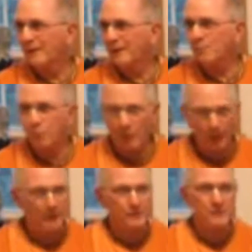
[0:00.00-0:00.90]
He
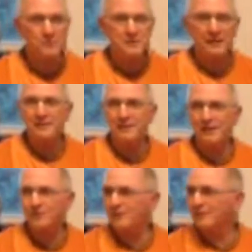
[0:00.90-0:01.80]
was getting
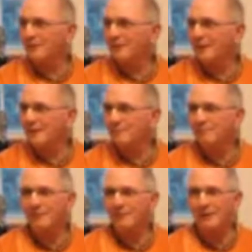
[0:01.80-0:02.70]
tested, and
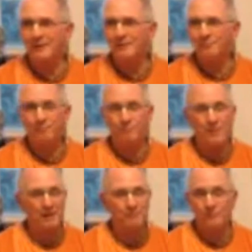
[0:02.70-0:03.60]
he
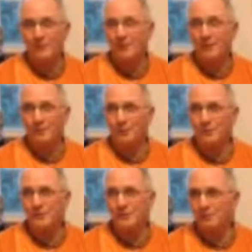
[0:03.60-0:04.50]
was
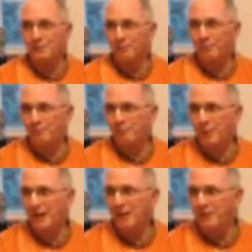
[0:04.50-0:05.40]
able to
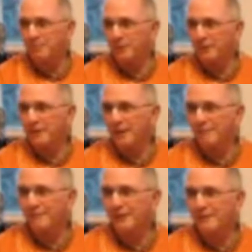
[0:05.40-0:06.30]
pay people
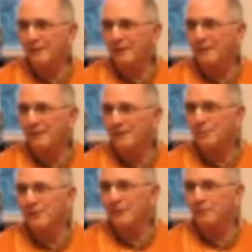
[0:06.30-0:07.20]
enough that he
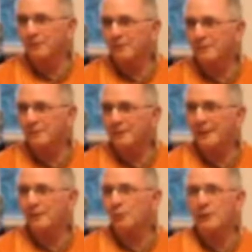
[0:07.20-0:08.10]
was able to
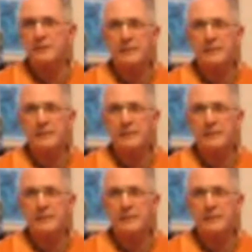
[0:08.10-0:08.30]
get around the